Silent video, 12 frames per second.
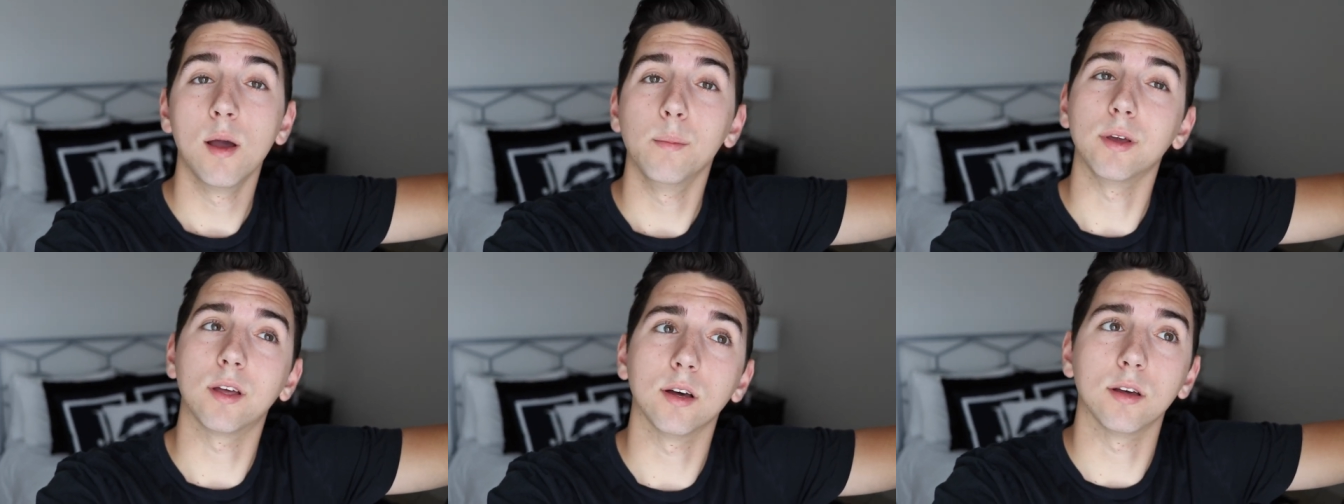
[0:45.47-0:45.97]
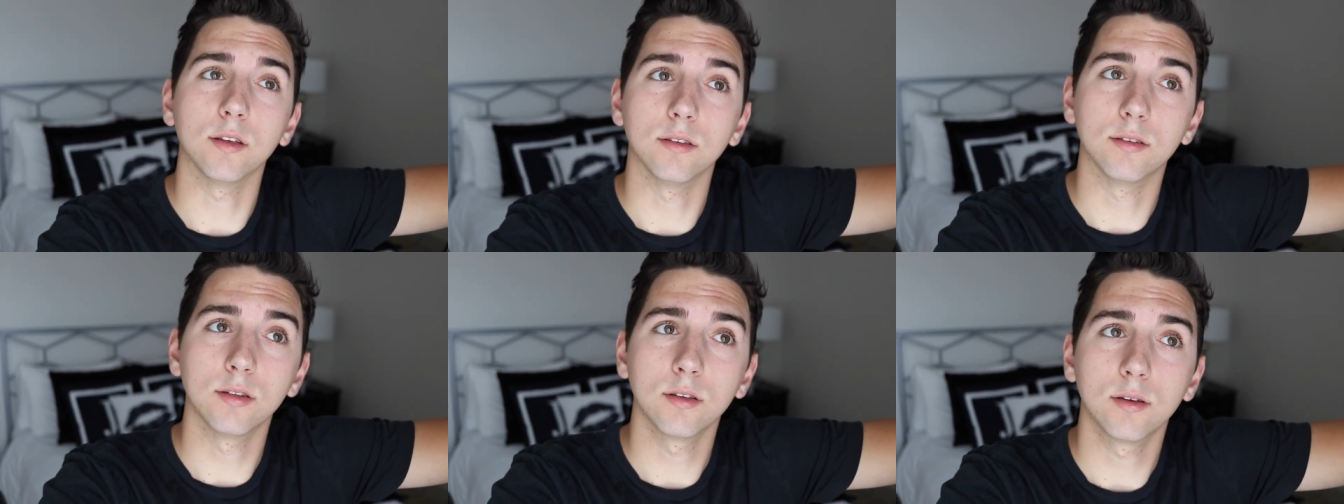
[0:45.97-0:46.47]

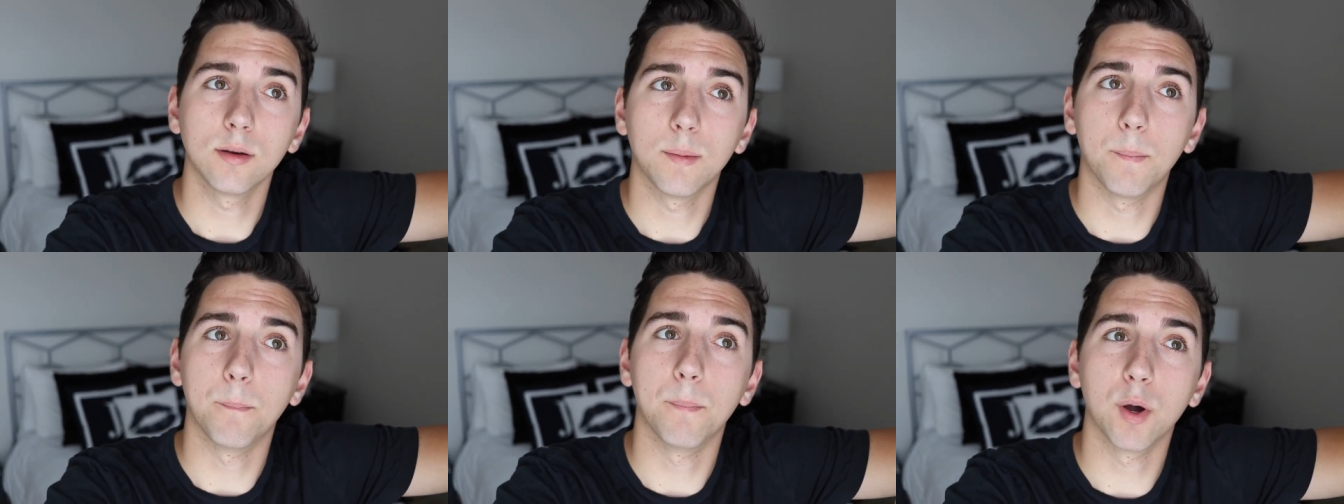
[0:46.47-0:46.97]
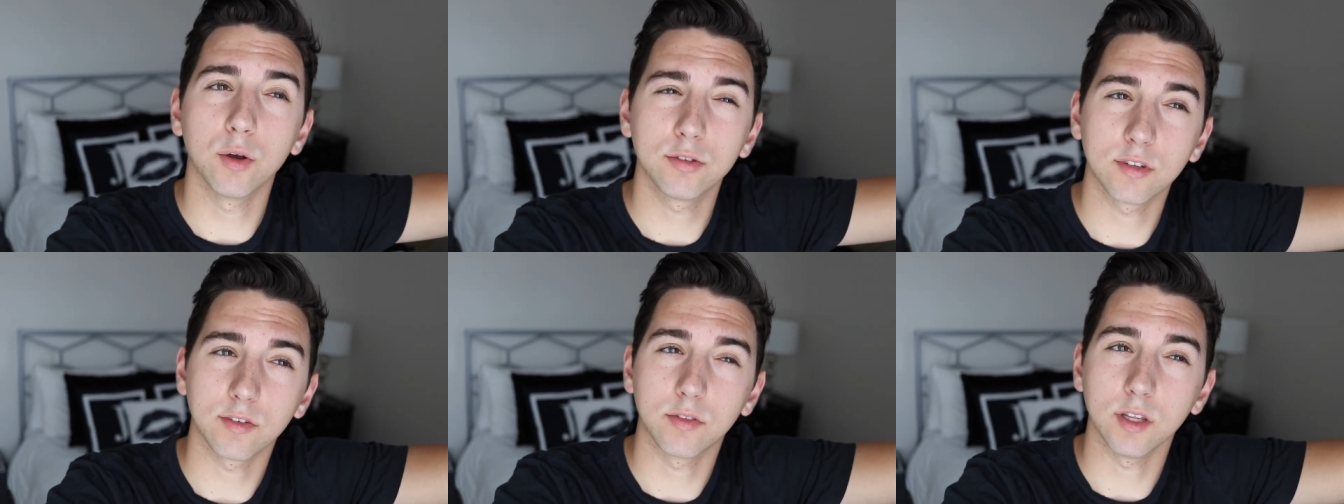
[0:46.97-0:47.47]
because
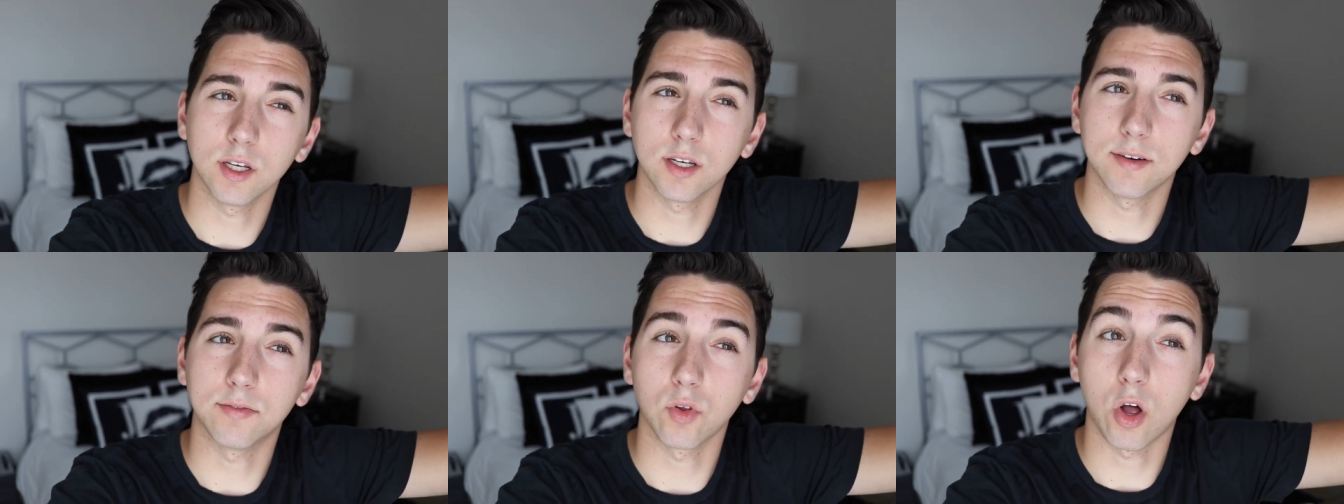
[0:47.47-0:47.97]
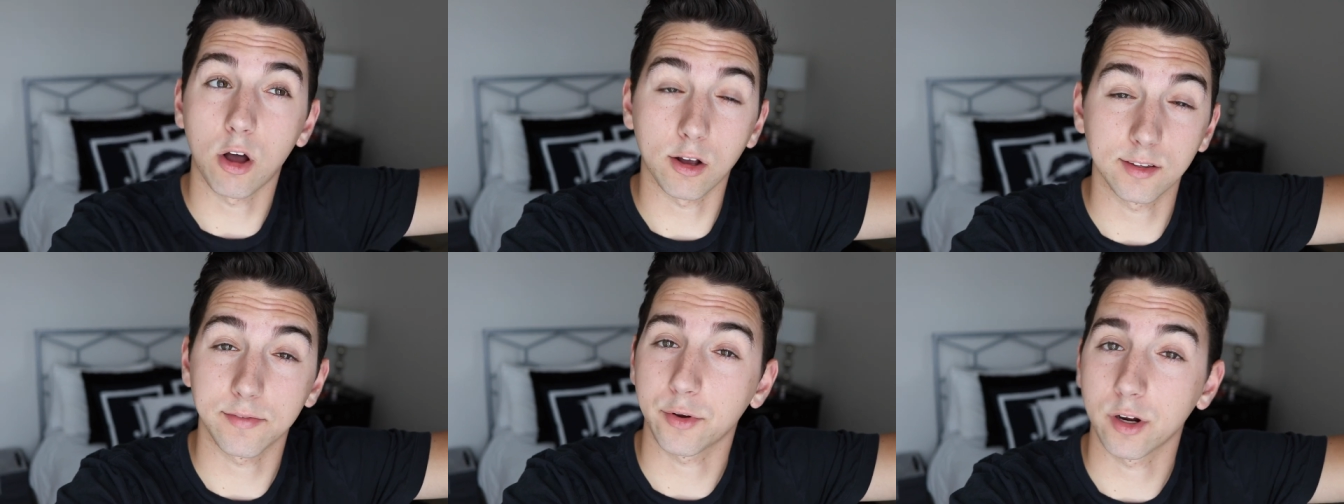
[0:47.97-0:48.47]
most of the
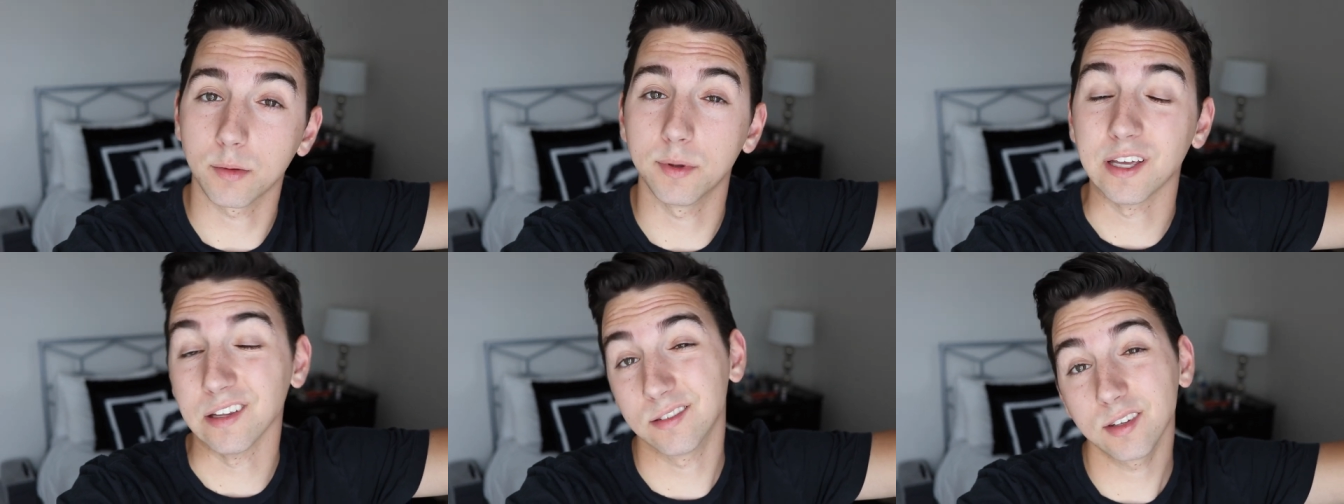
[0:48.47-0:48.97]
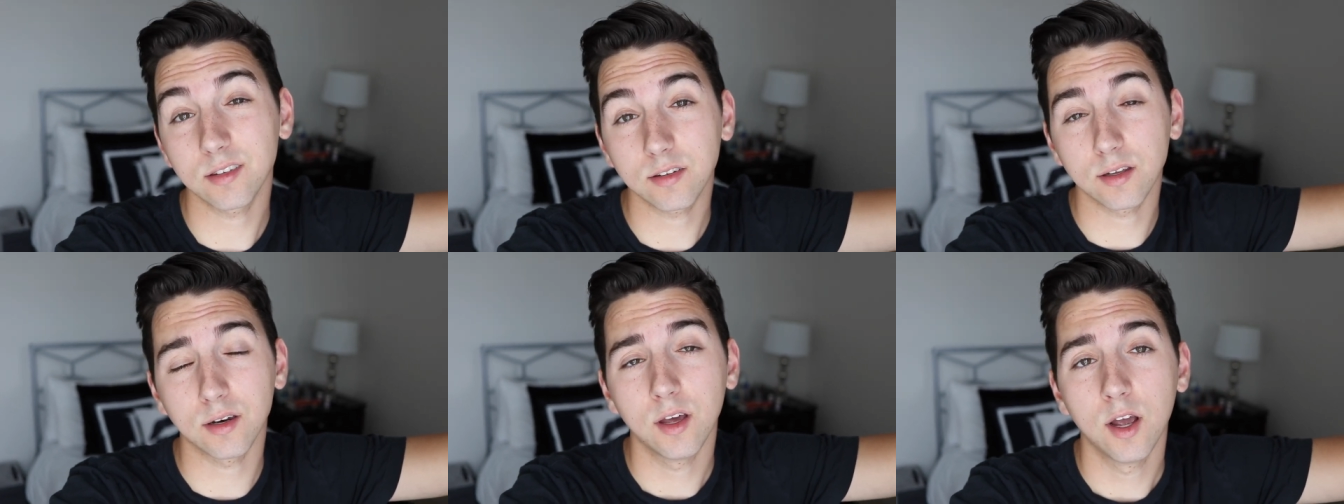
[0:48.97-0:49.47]
vlogs, if they're gonna be
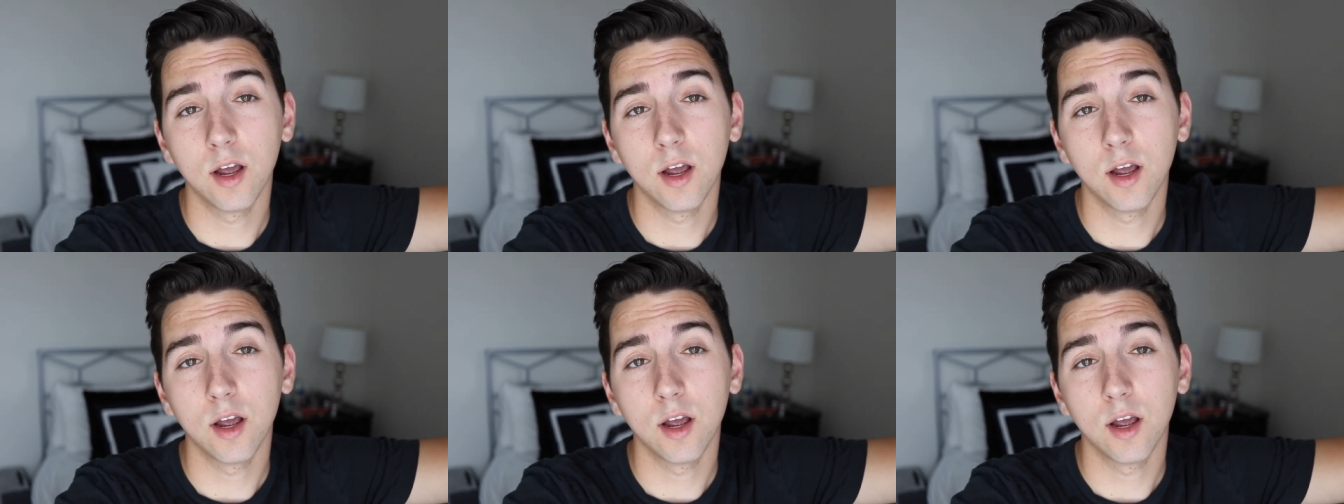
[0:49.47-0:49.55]
consistent,